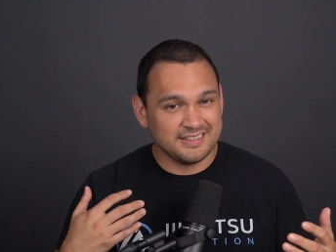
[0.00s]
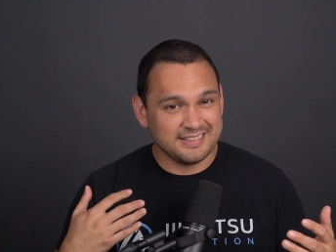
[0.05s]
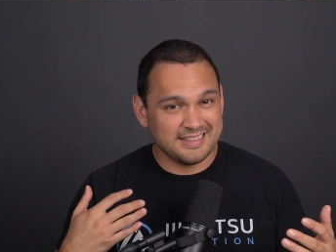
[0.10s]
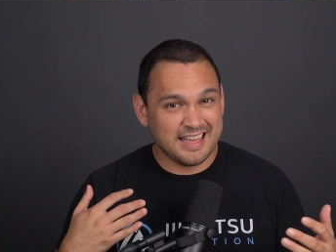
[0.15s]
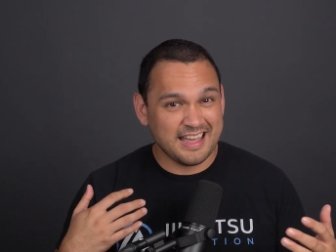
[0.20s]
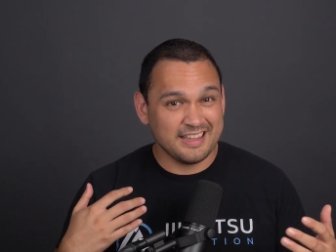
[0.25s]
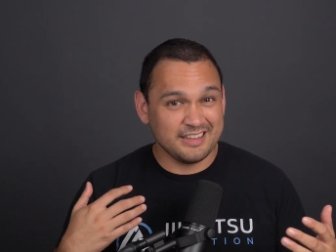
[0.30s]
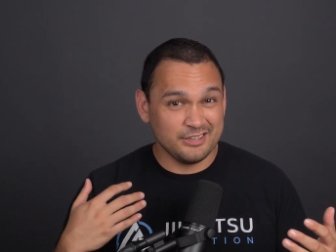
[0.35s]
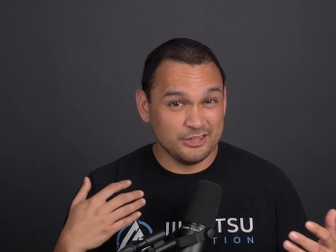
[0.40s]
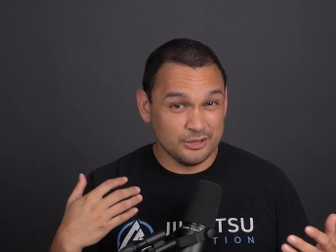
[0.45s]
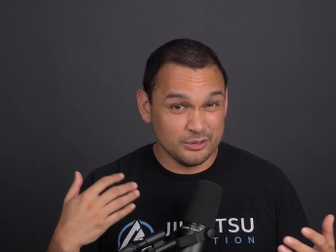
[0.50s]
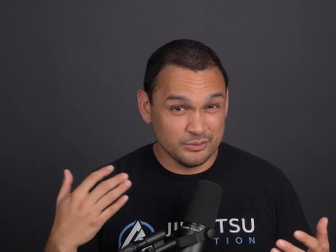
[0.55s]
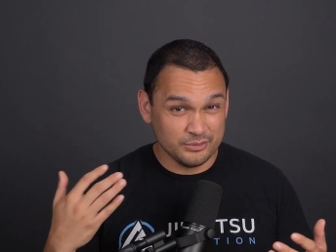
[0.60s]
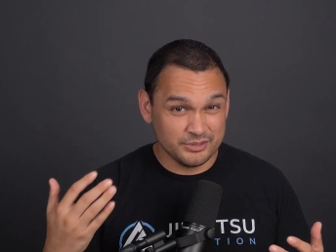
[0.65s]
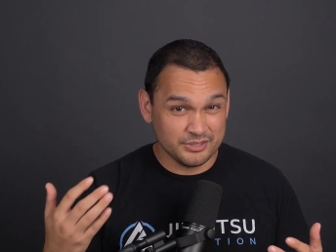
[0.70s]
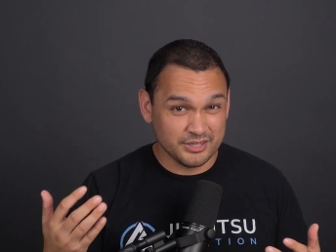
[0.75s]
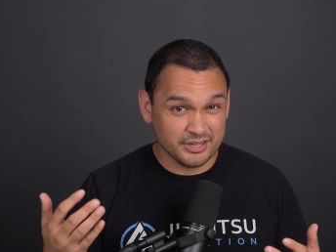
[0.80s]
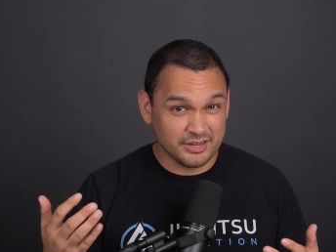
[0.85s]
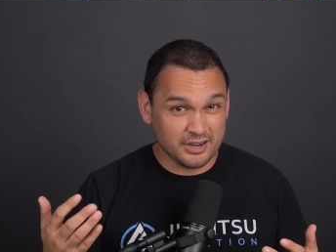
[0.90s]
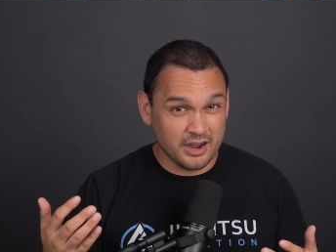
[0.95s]
that
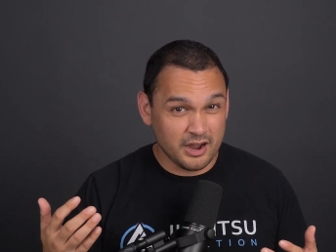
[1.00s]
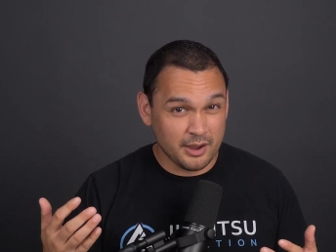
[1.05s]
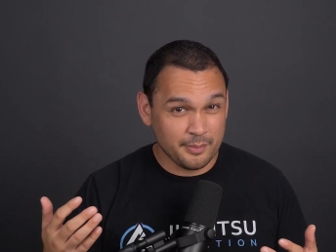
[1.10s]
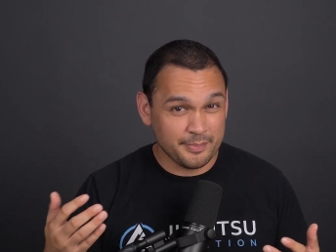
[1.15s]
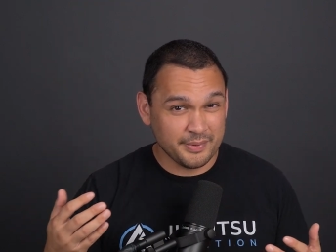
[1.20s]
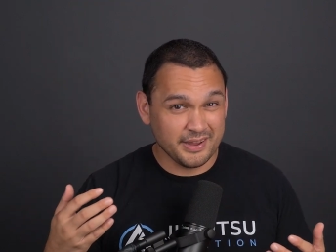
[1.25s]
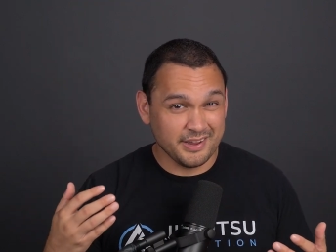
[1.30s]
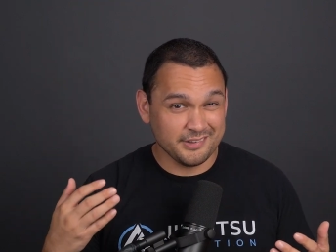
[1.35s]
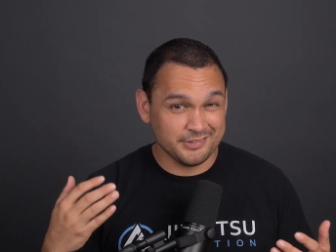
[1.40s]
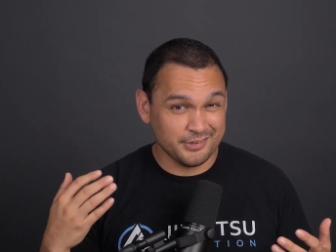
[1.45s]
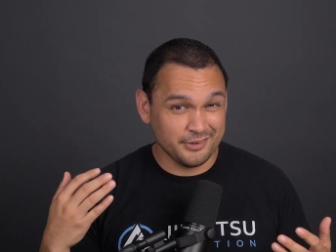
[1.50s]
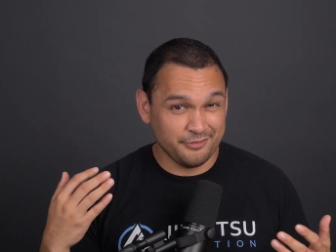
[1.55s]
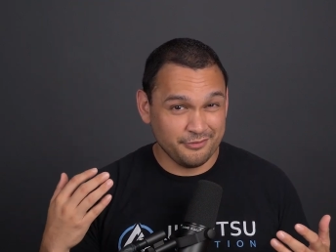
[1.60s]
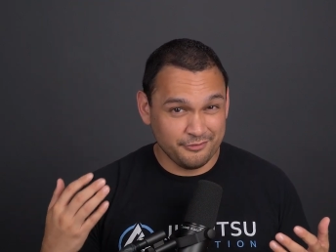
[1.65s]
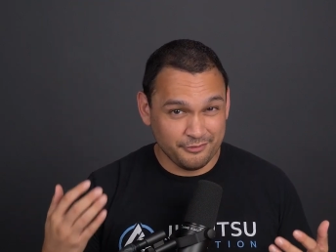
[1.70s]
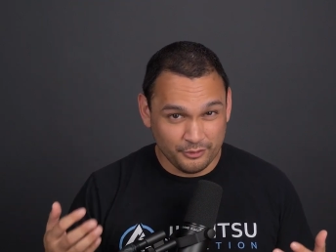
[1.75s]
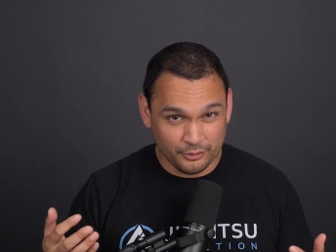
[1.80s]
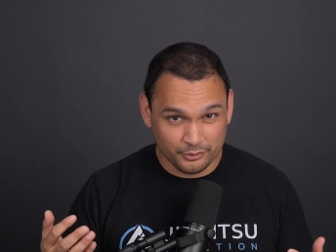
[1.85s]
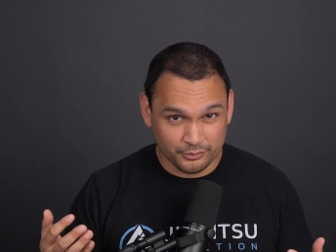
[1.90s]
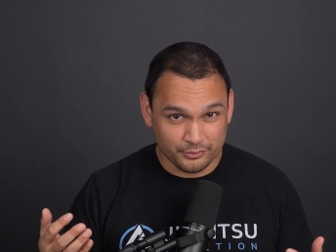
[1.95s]
use the cup as a
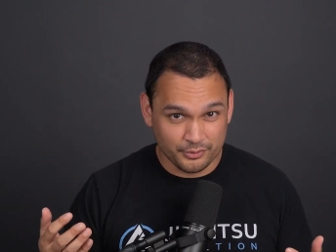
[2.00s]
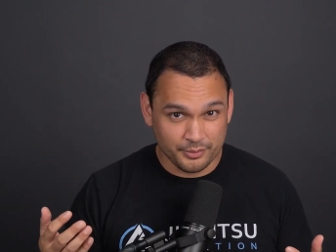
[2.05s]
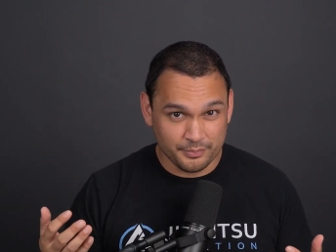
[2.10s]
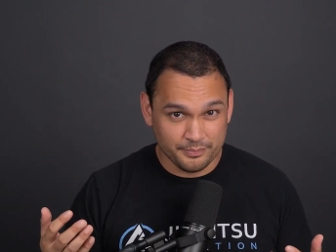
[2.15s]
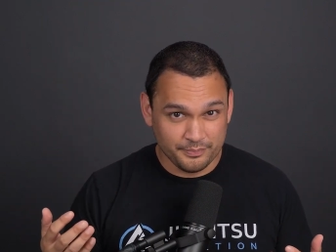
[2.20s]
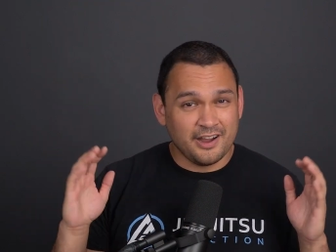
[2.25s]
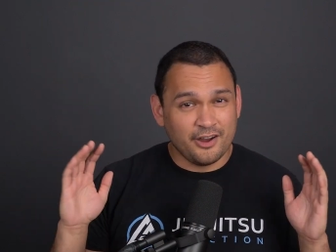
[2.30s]
fulcrum.